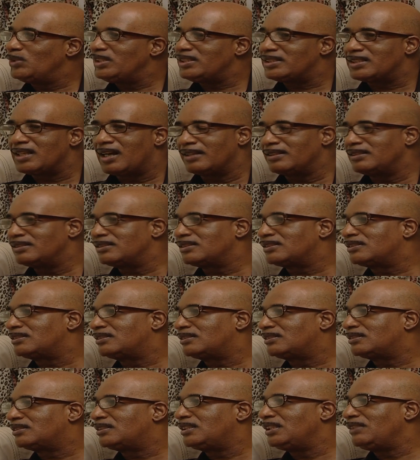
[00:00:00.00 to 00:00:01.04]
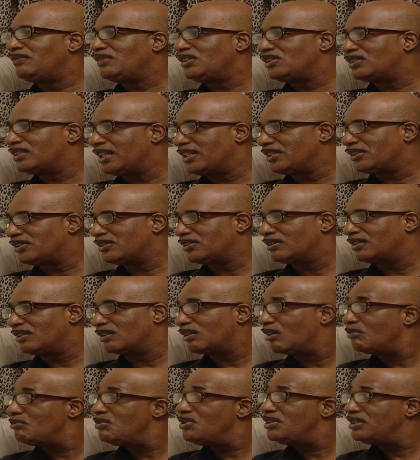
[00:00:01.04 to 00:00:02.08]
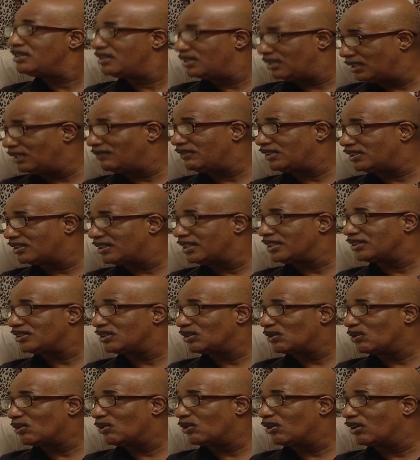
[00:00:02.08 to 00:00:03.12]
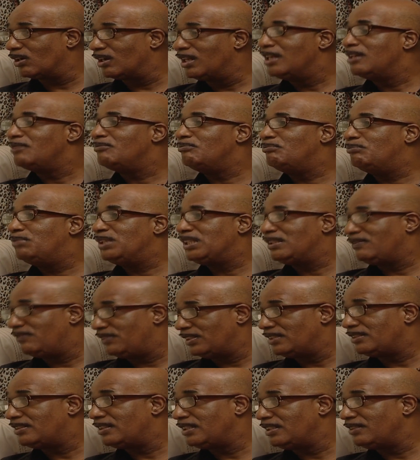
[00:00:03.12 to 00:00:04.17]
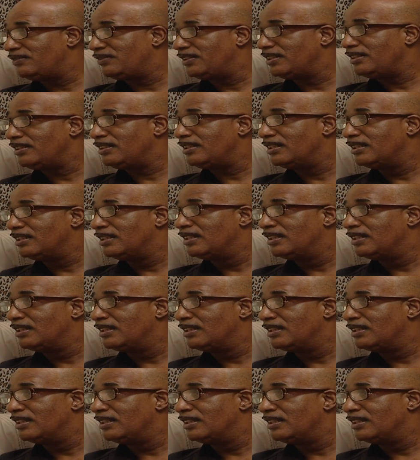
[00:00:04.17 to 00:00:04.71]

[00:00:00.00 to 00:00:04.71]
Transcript: started a TV station, a community TV station called BVTV.